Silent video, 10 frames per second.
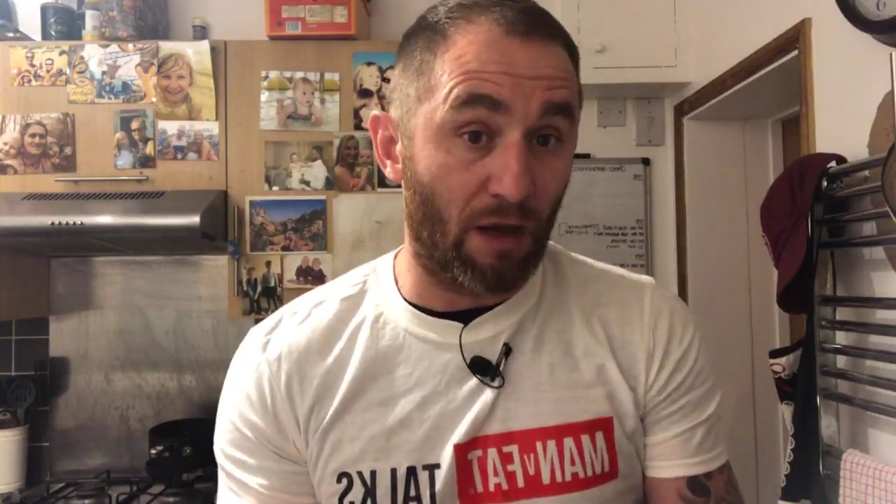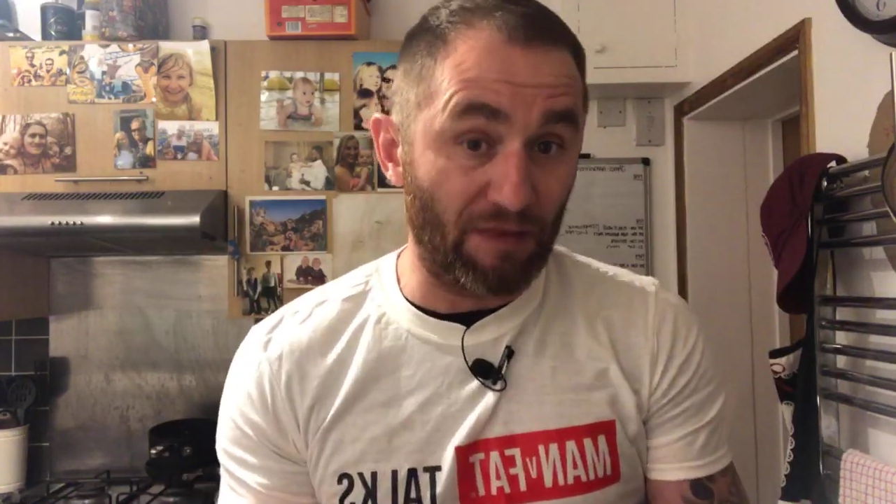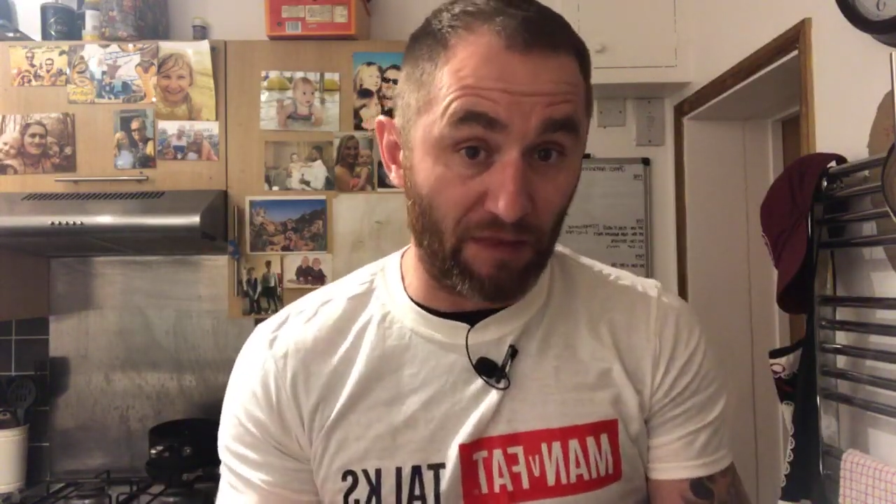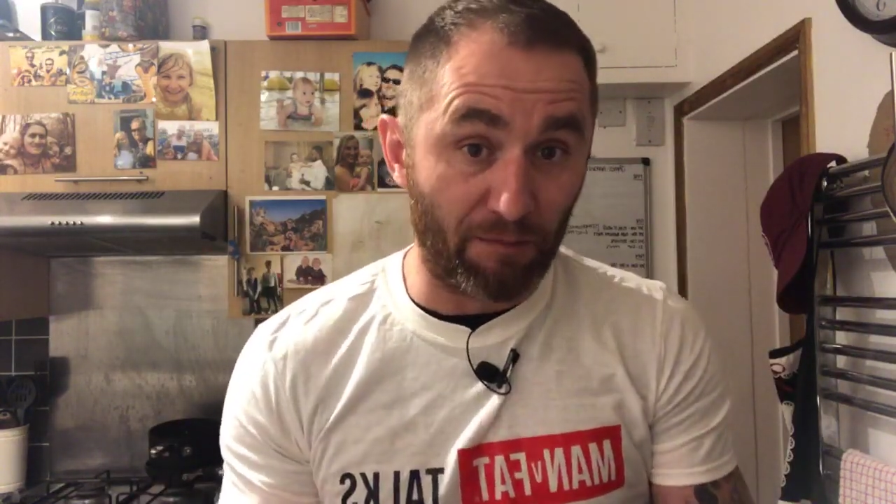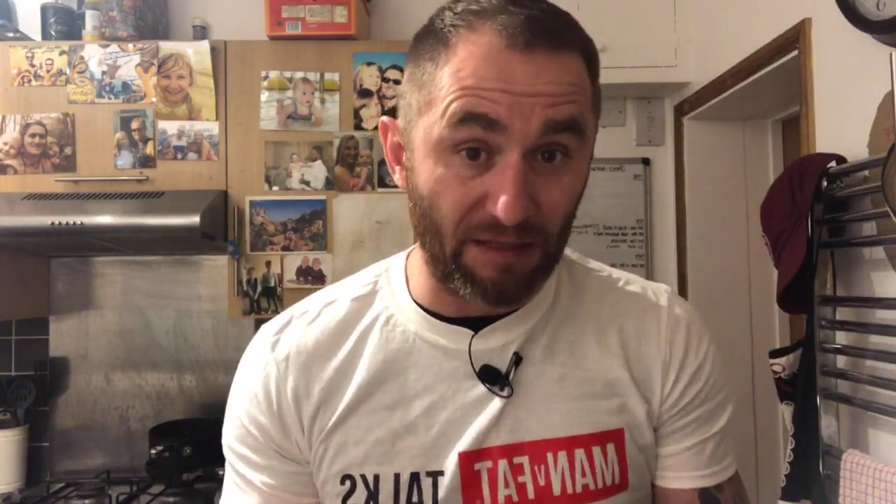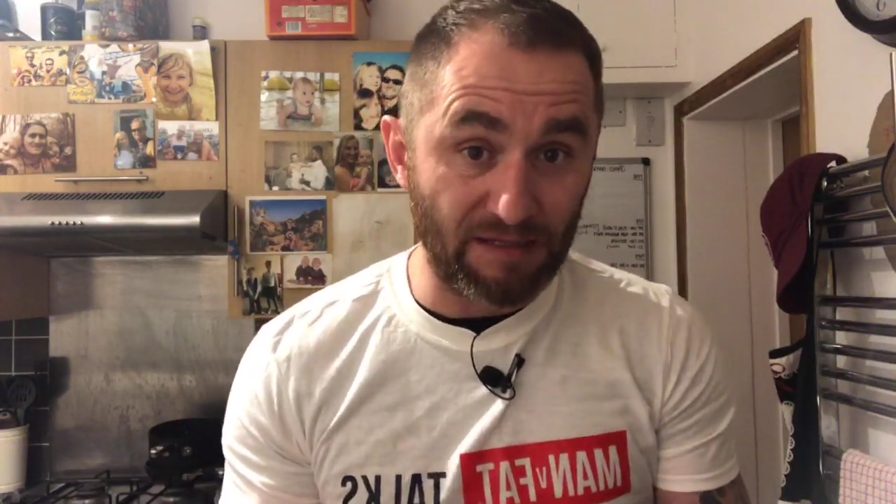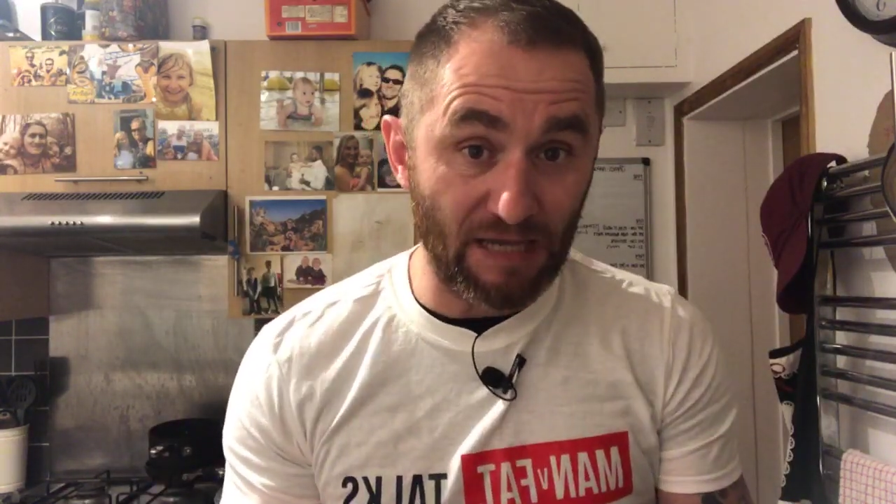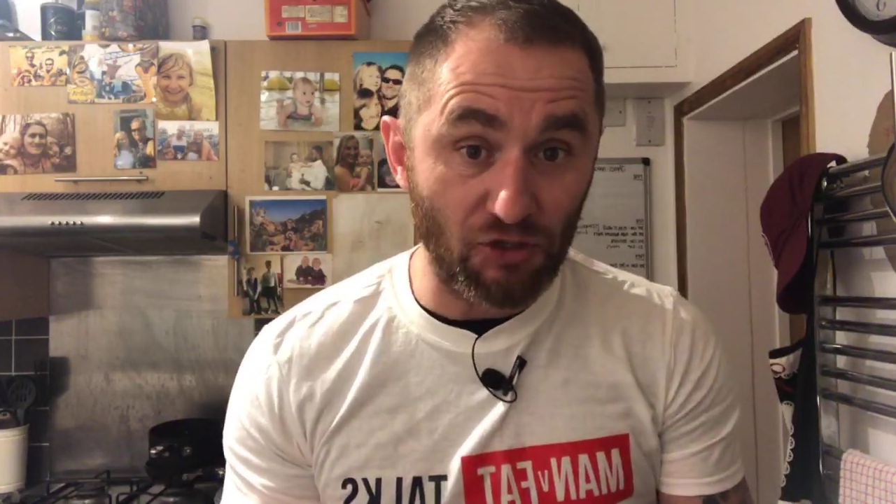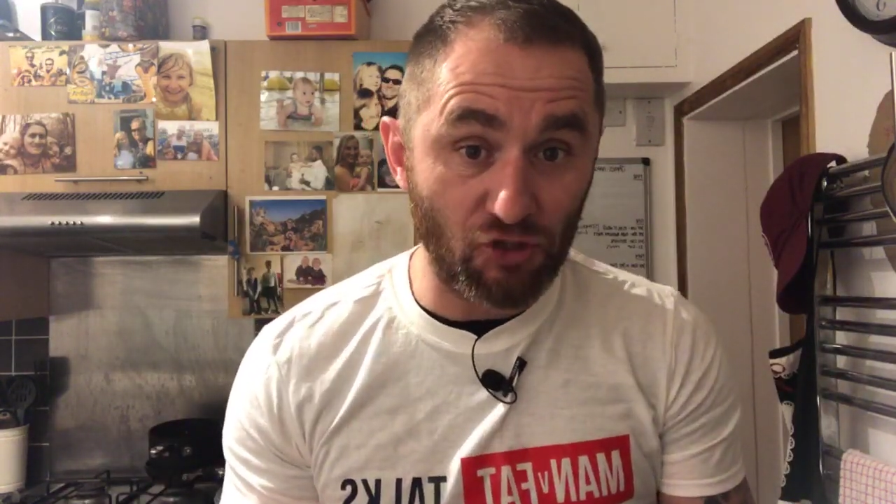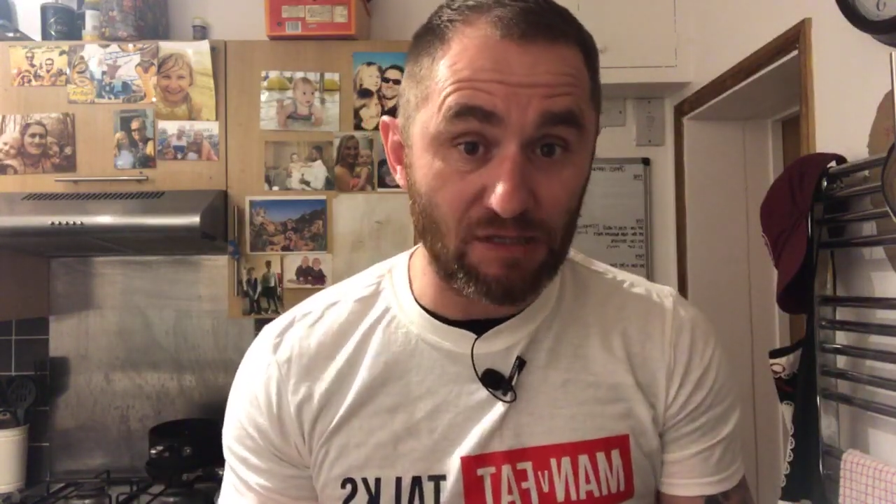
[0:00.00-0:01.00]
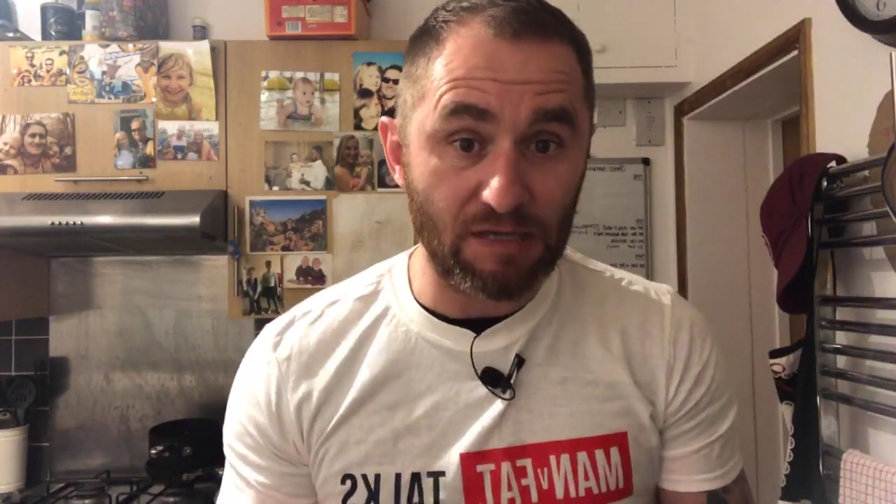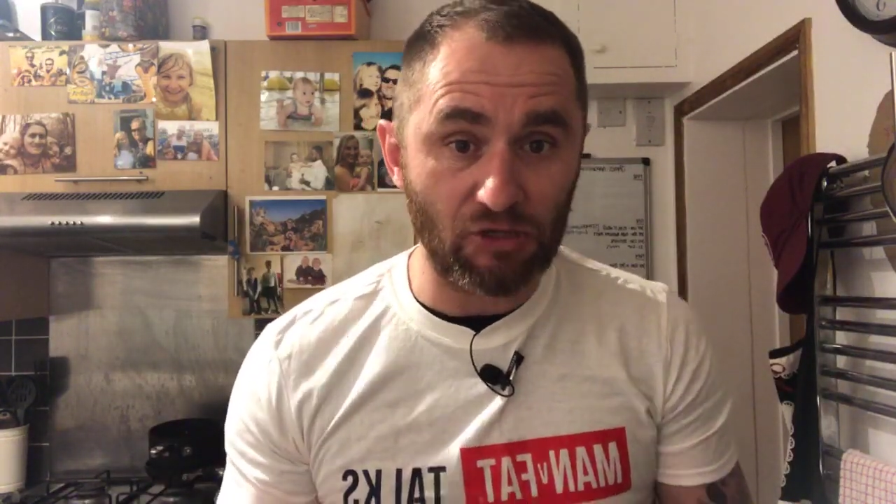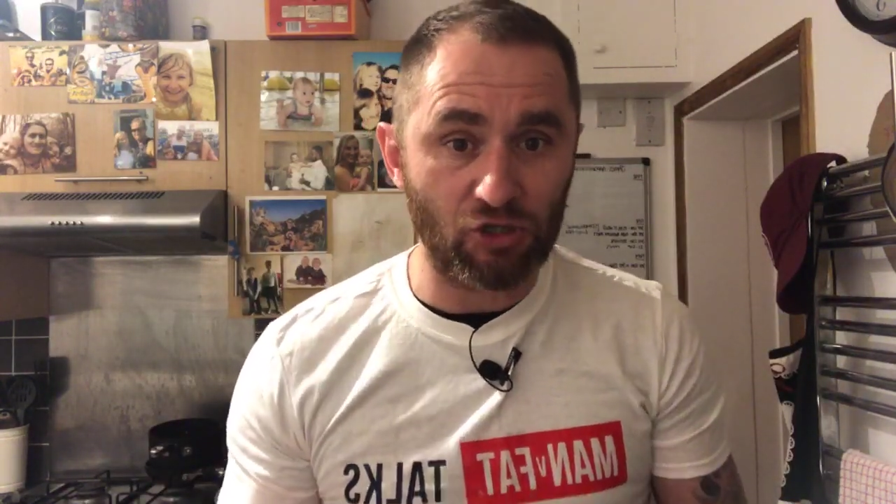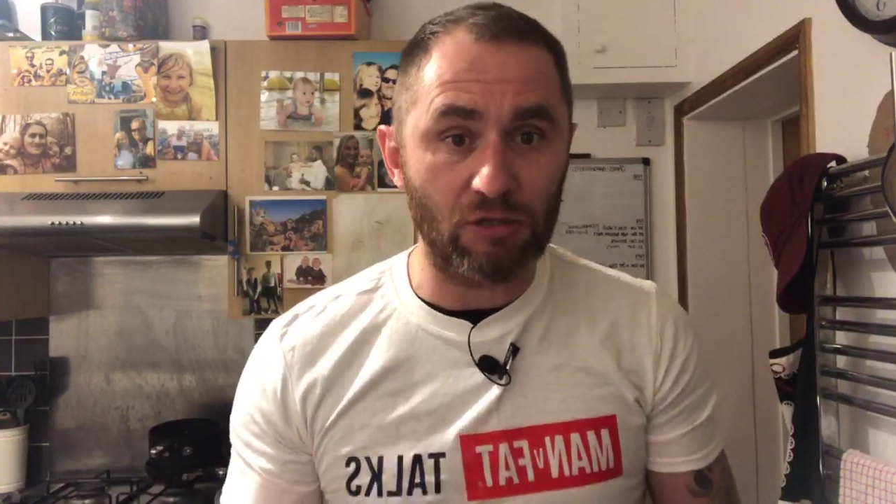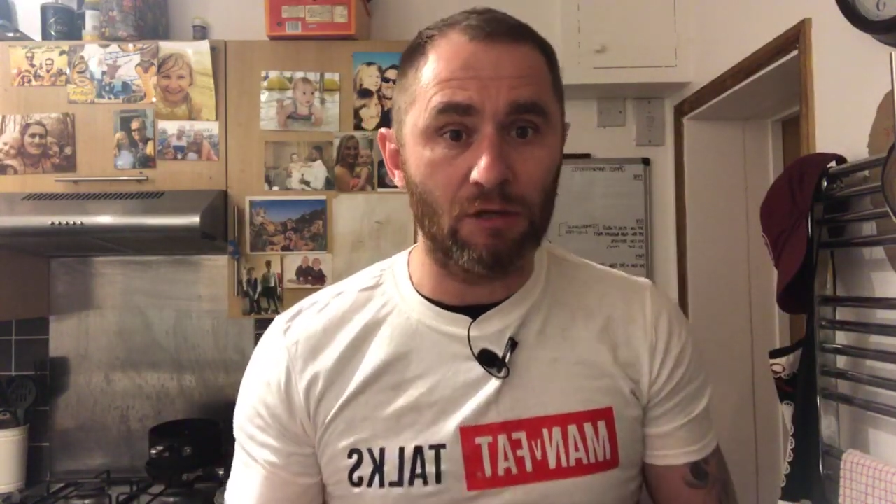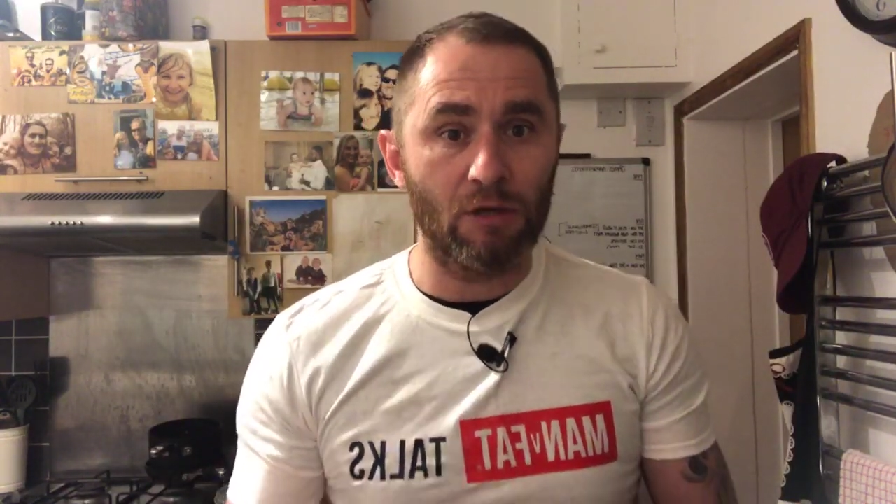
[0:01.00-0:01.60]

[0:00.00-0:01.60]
another meditation session.